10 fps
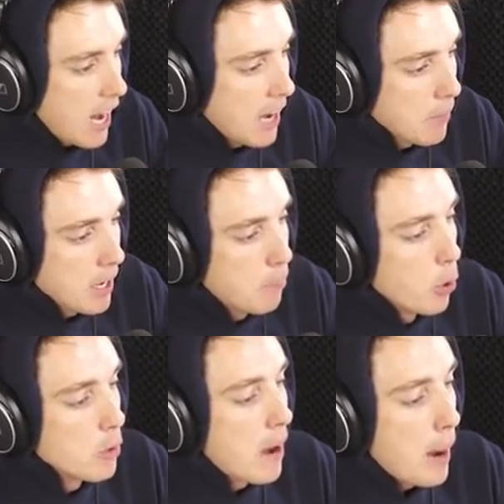and I'm gonna
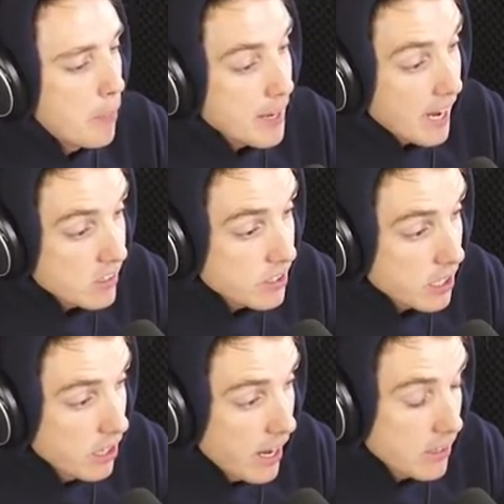put them up against the
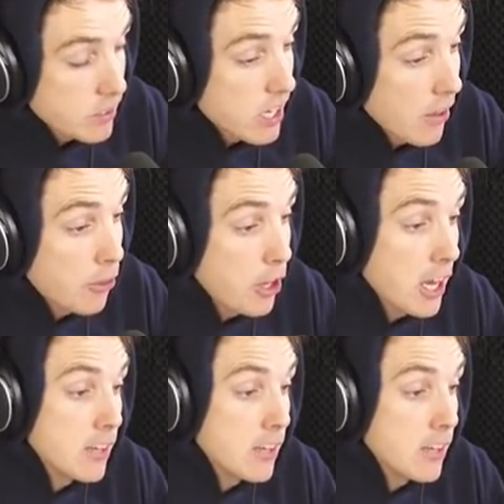clowns. Now, the thing